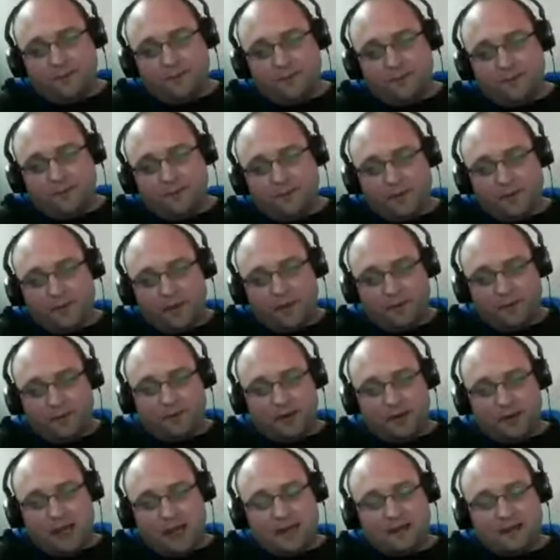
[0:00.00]
from
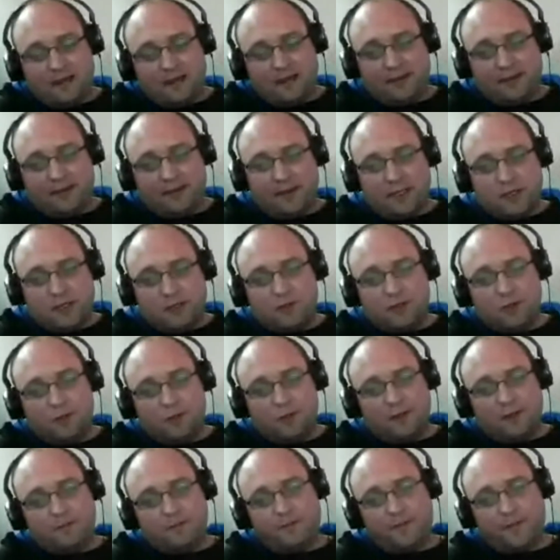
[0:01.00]
anything that
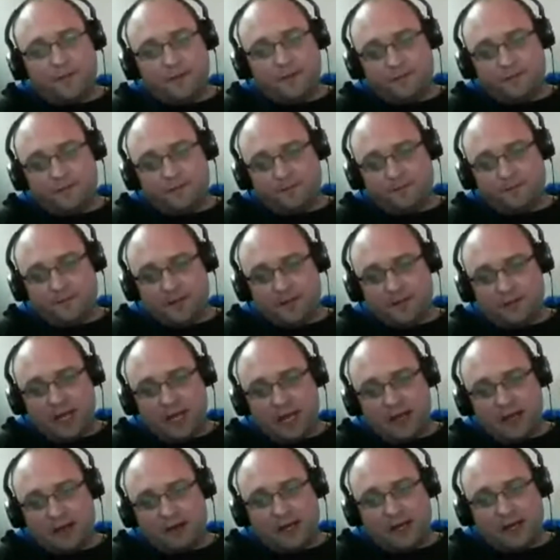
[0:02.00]
you do with the, the,
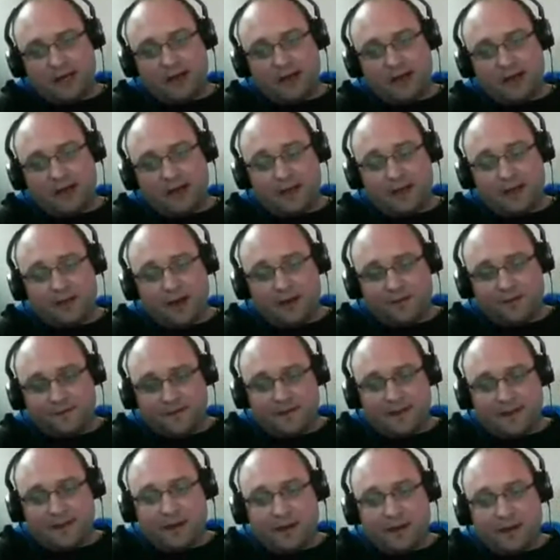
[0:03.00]
the share. Like
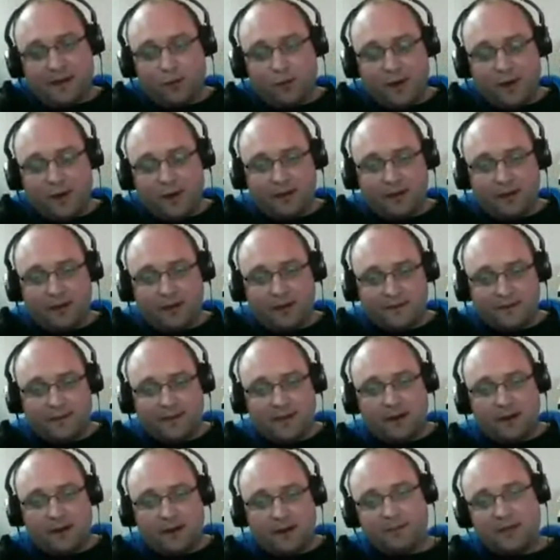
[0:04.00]
at, after that point,
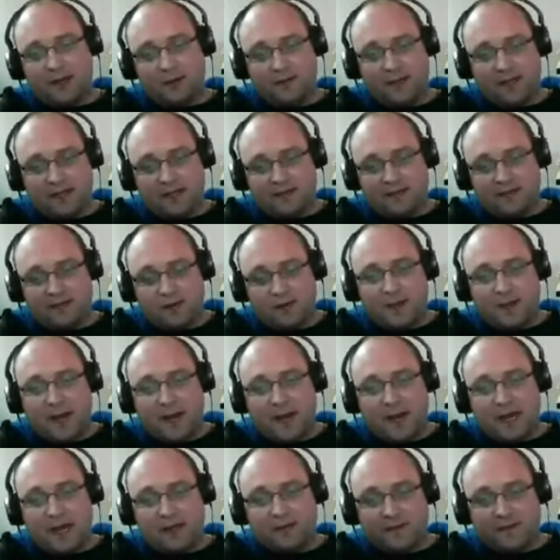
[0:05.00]
after the IPO, there's
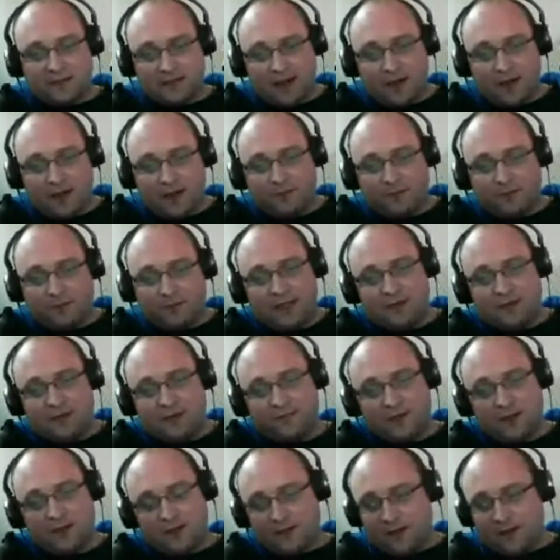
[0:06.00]
no benefit to the
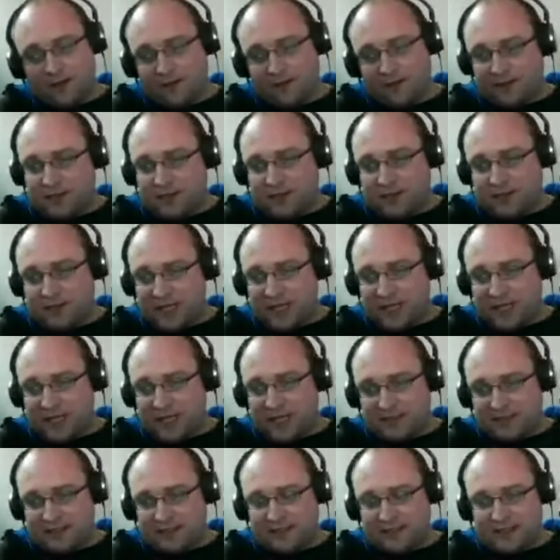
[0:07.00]
company of of these
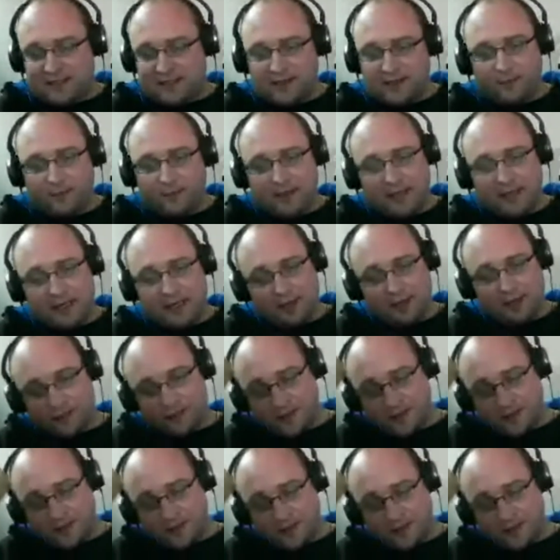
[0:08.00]
shares existing or being